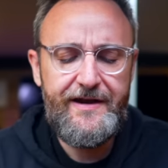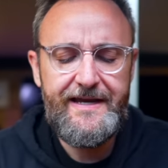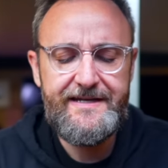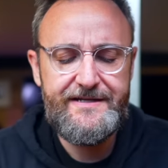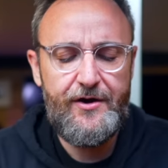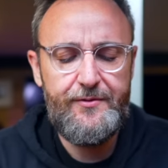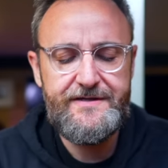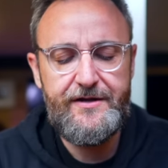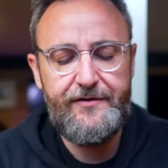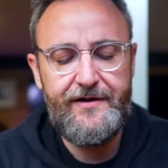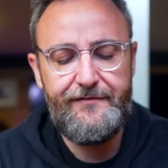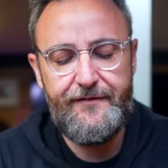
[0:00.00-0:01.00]
really is always
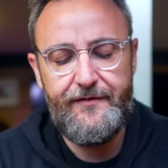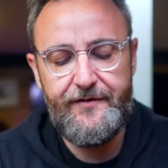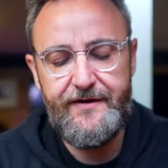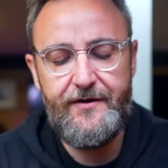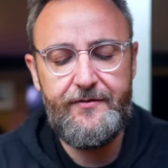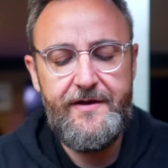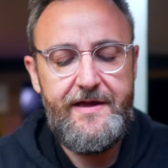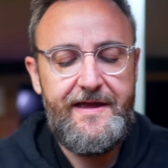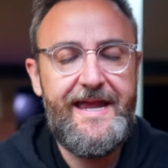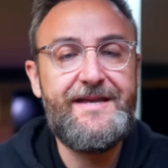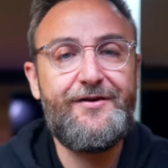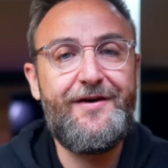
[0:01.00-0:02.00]
looking for, you know,
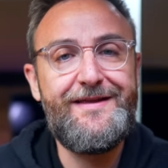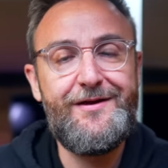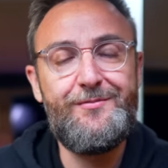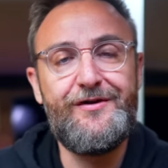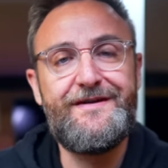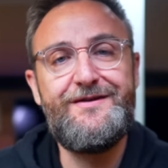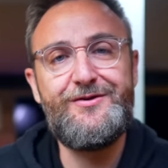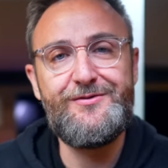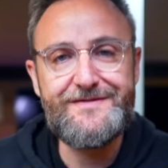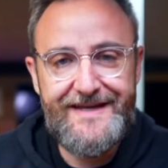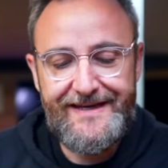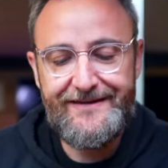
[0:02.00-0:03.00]
integrating their
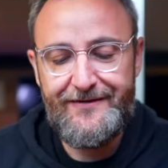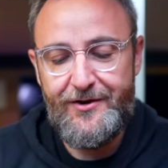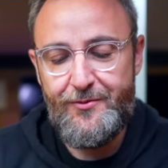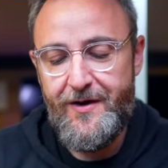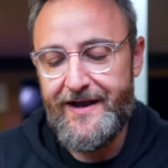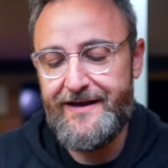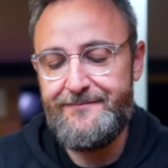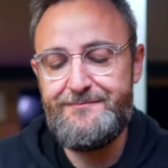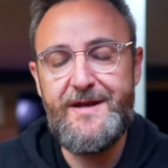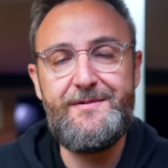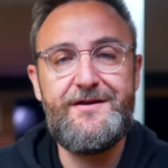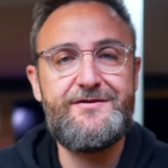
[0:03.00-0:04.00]
multi-tools into their wallet,
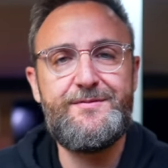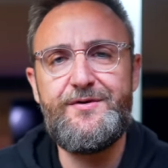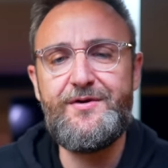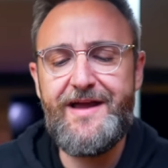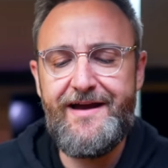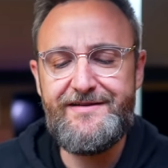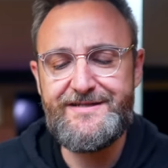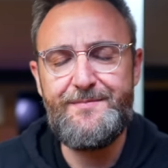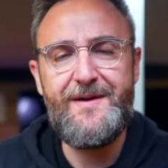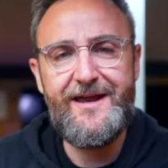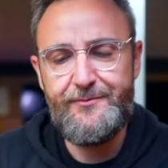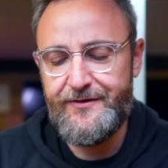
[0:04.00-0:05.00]
maybe there's someone who carries a
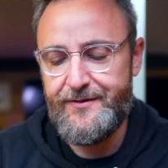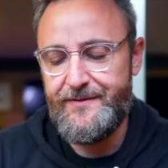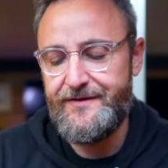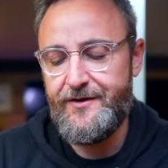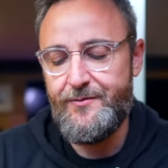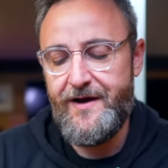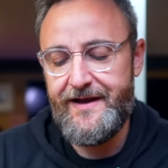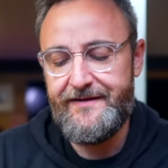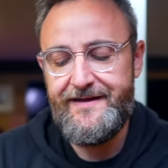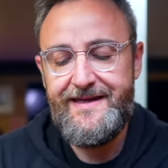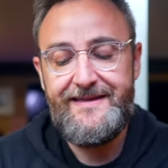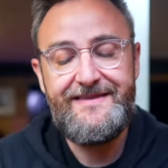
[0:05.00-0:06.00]
pen with them in their wallet,
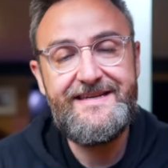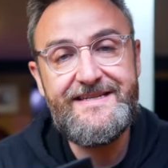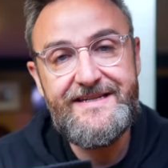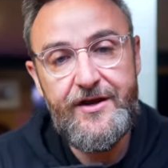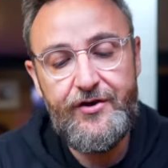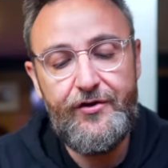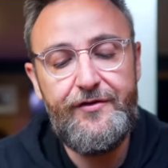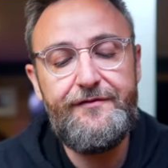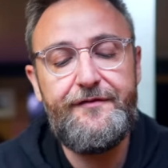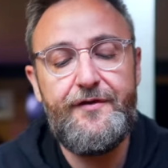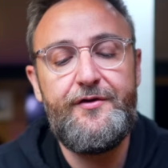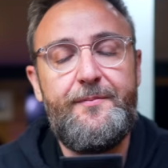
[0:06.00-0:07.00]
this is a good
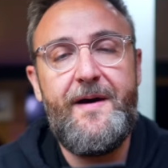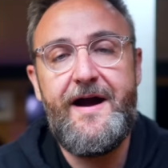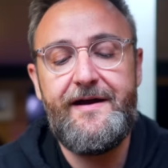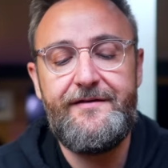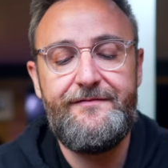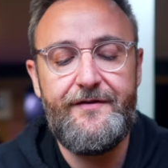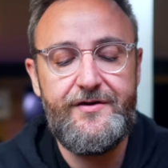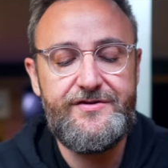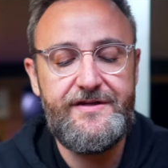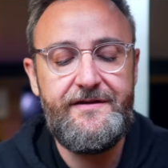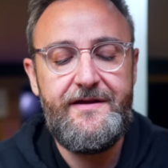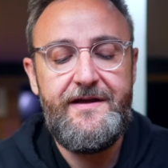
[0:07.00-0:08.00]
front pocket
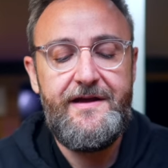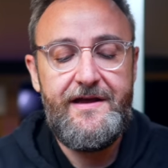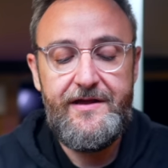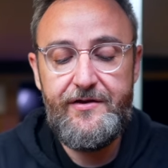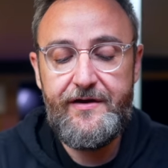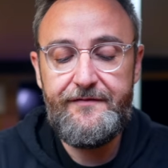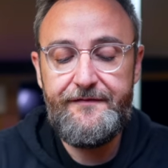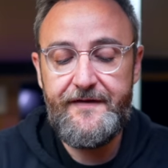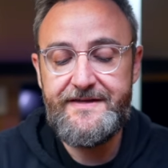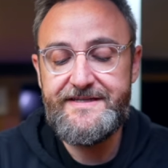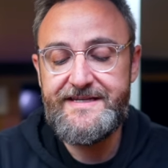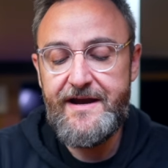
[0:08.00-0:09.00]
version. You can
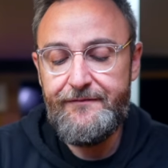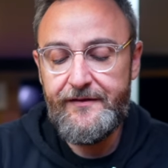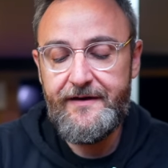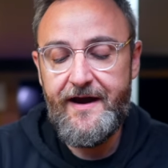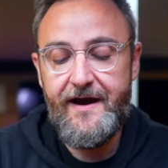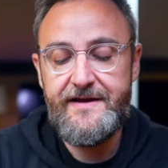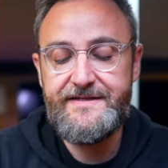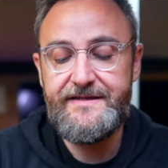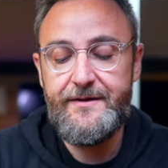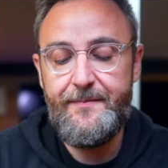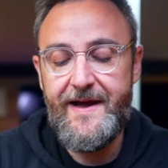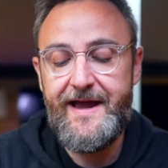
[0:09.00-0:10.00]
fit several cards in
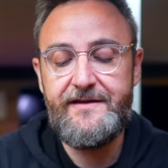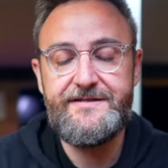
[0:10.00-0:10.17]
the back,